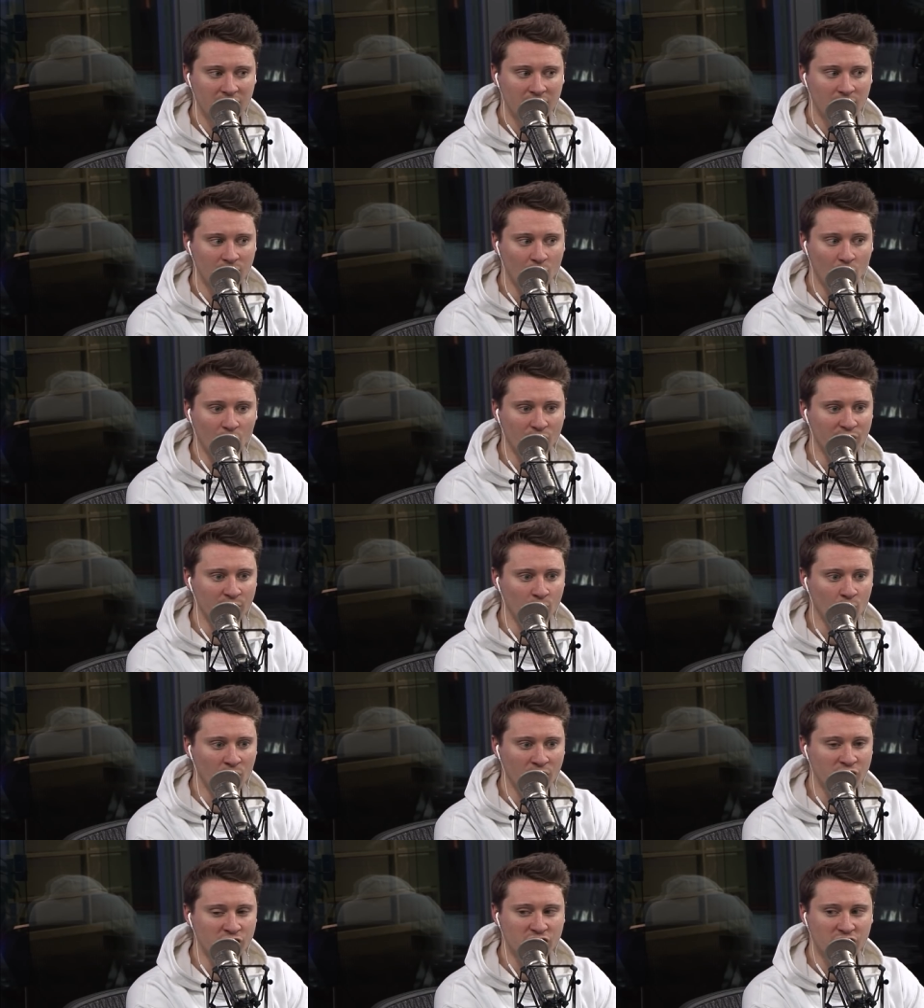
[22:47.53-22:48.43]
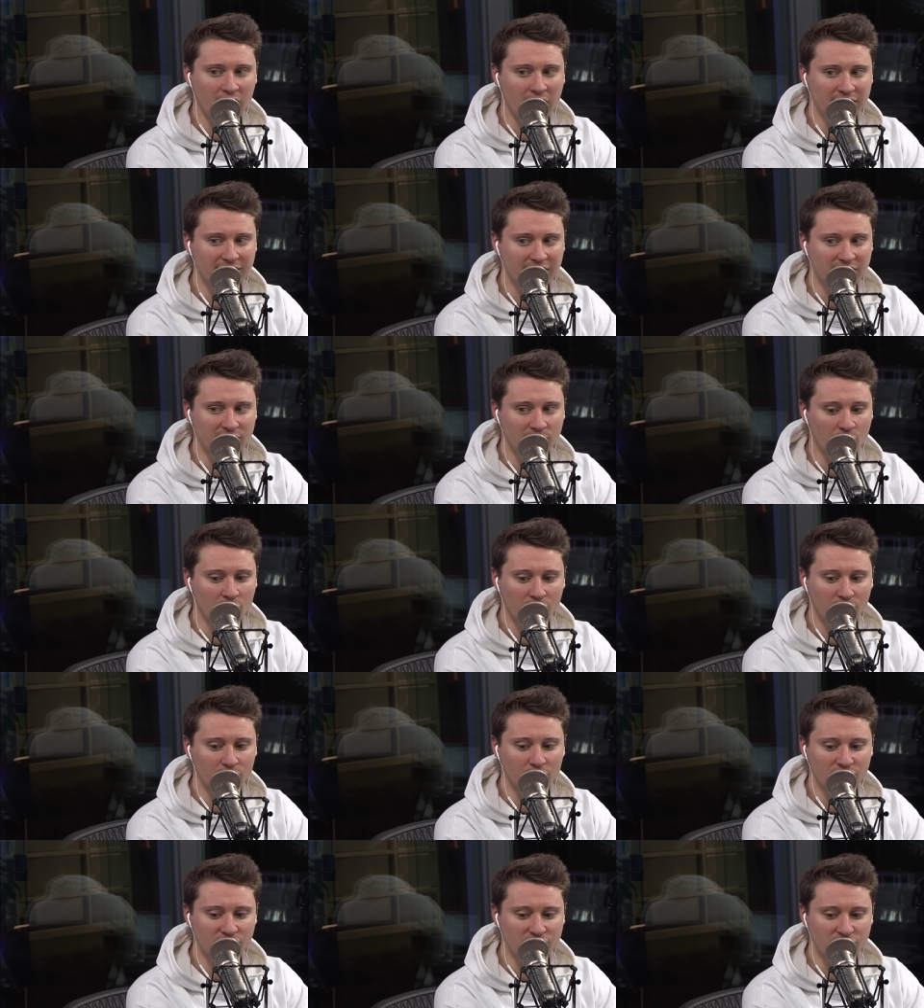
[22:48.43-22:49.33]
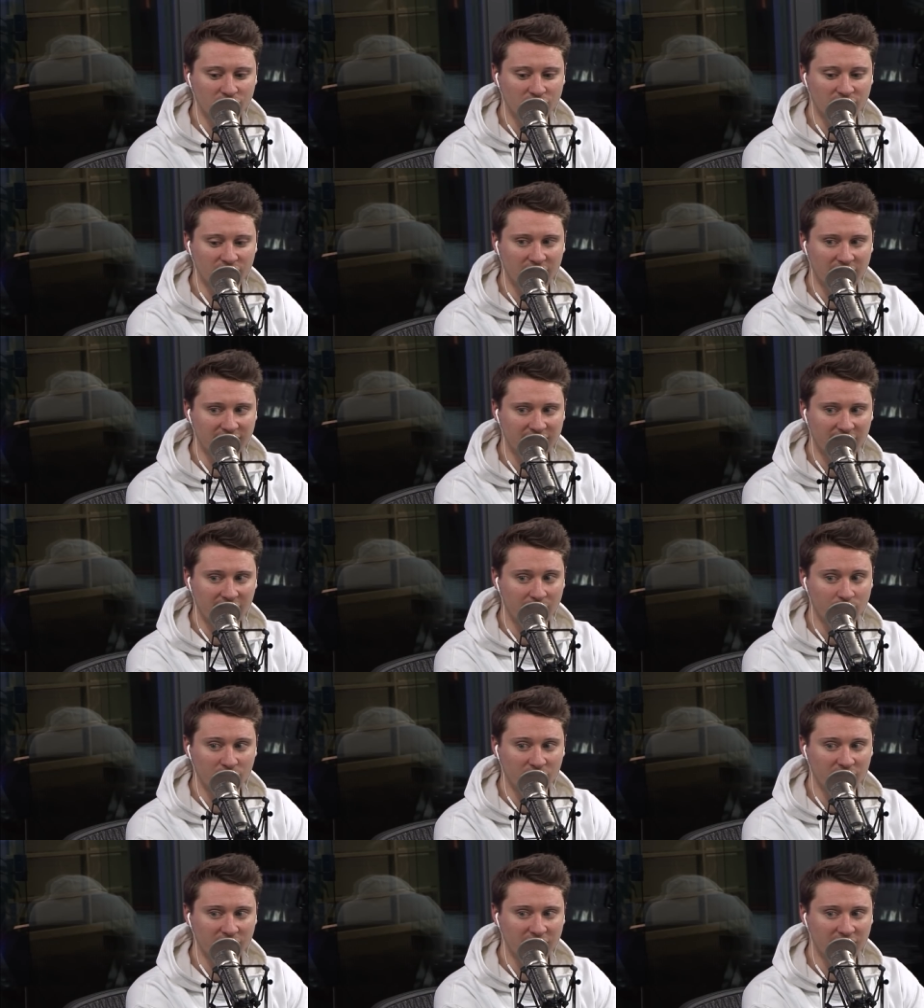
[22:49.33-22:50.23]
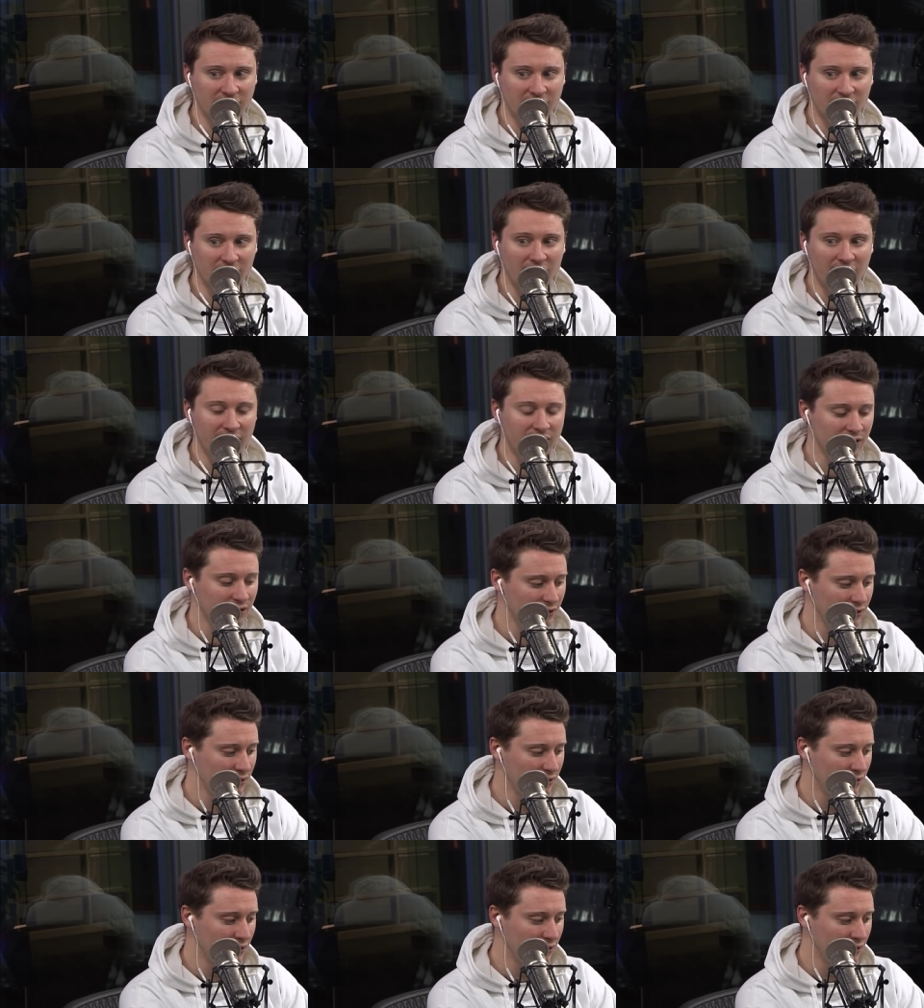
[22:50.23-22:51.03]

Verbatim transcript: more than one shot that DeMar DeRozan took tonight that I really didn't like.